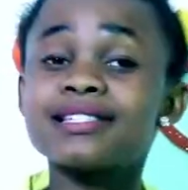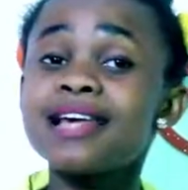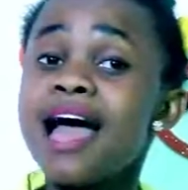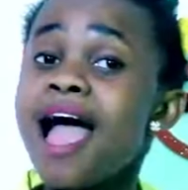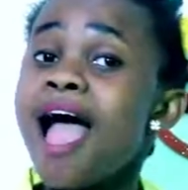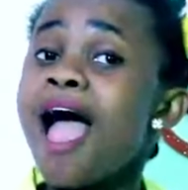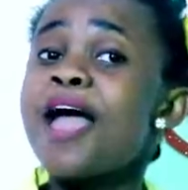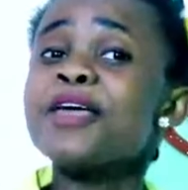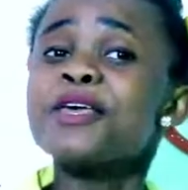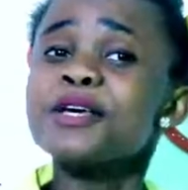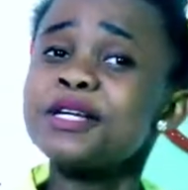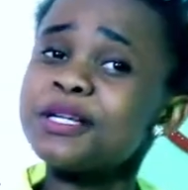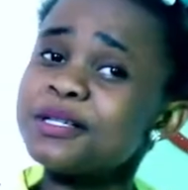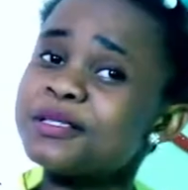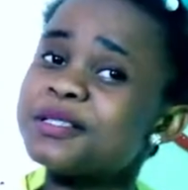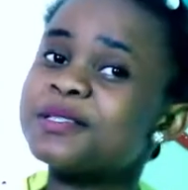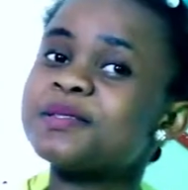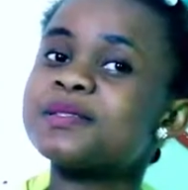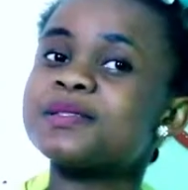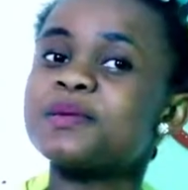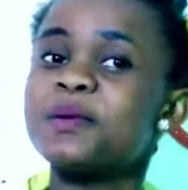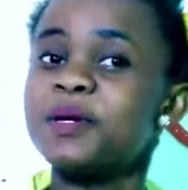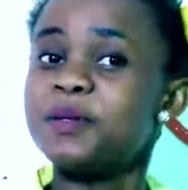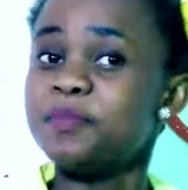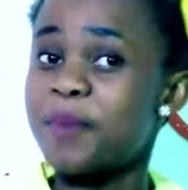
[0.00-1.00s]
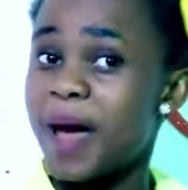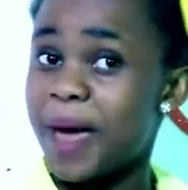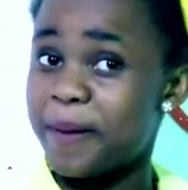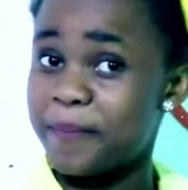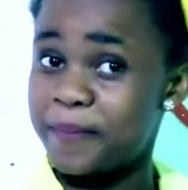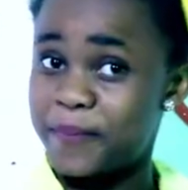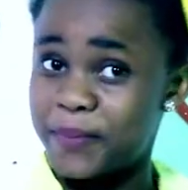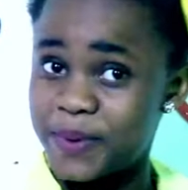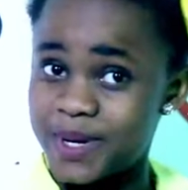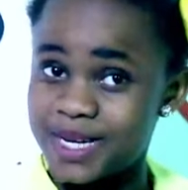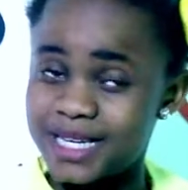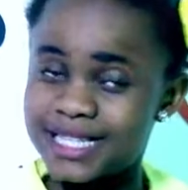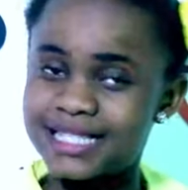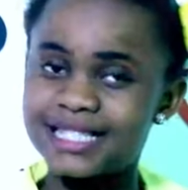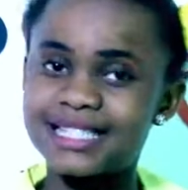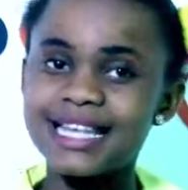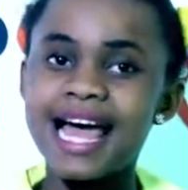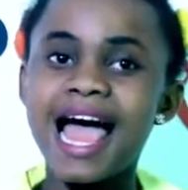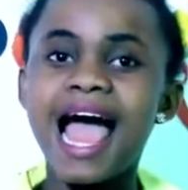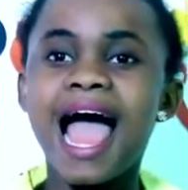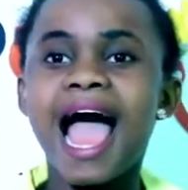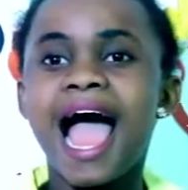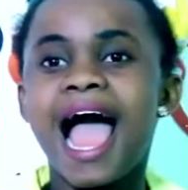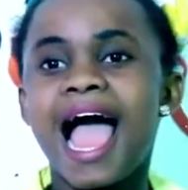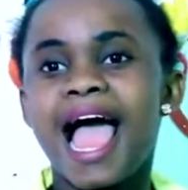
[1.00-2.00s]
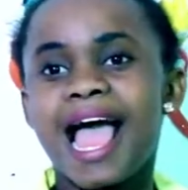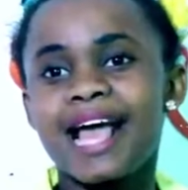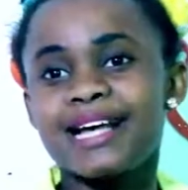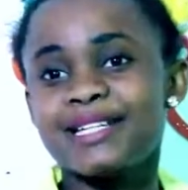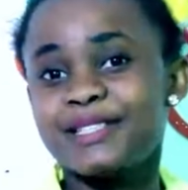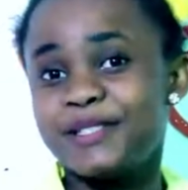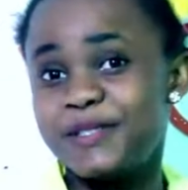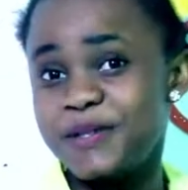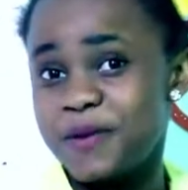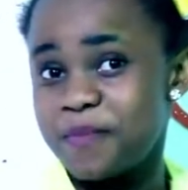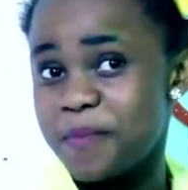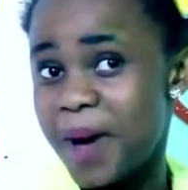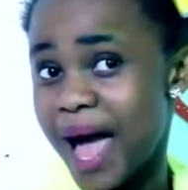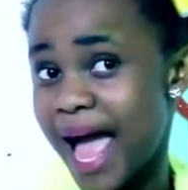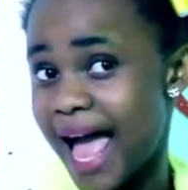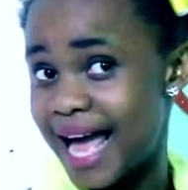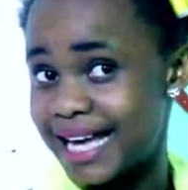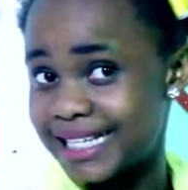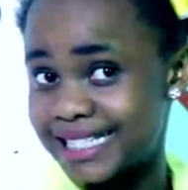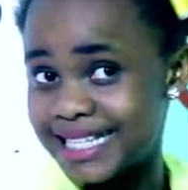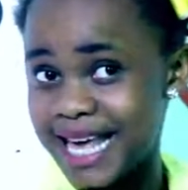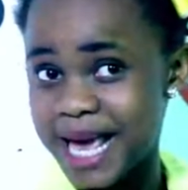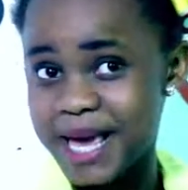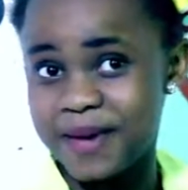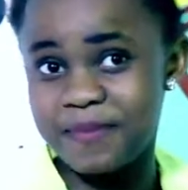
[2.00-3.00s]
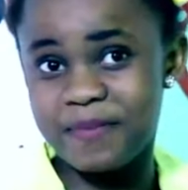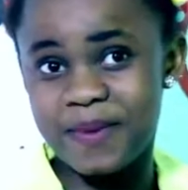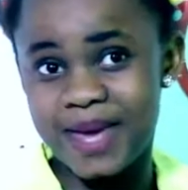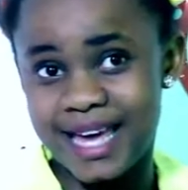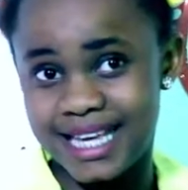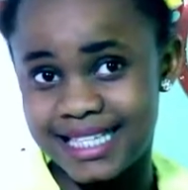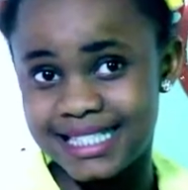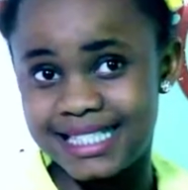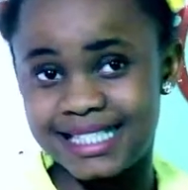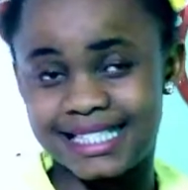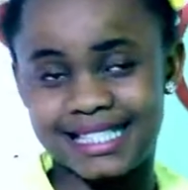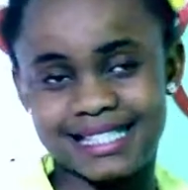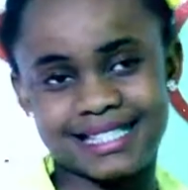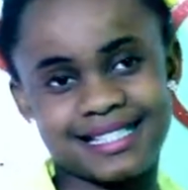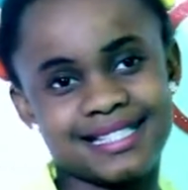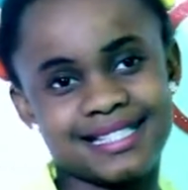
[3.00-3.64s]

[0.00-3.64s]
I always read my books and do my assignments.